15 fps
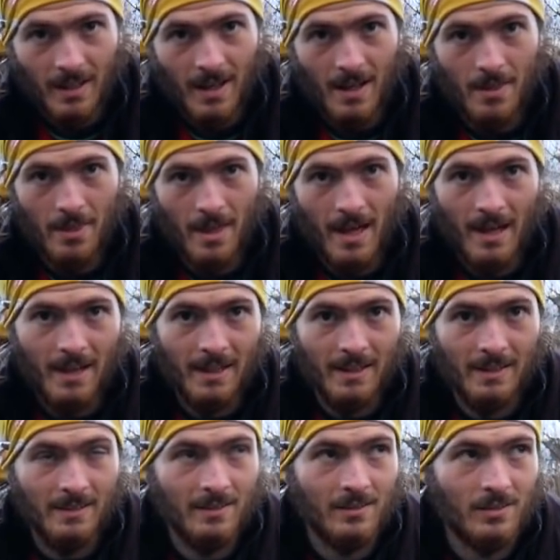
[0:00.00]
and that
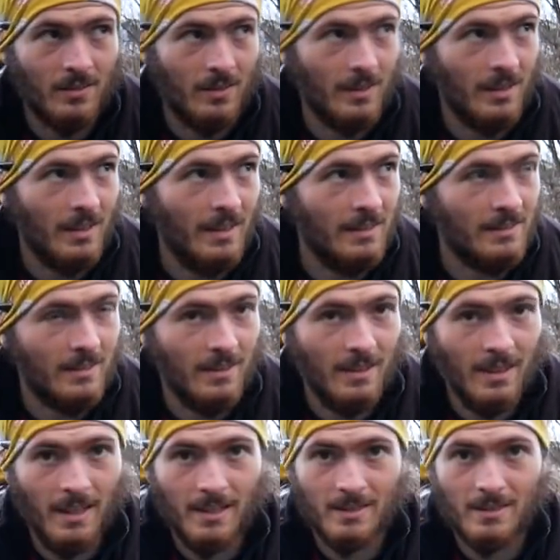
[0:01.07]
is that it's going to
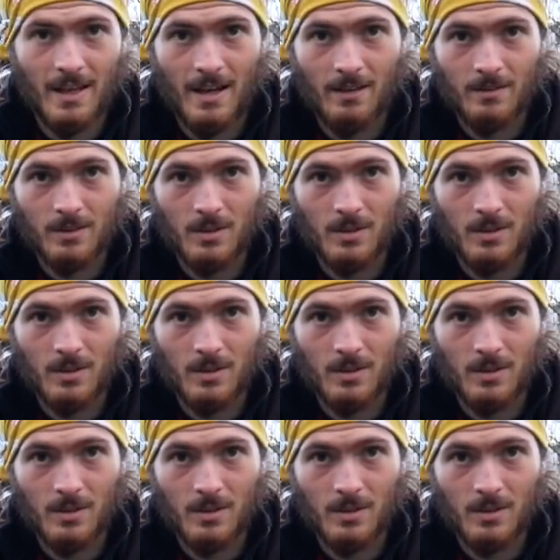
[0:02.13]
get down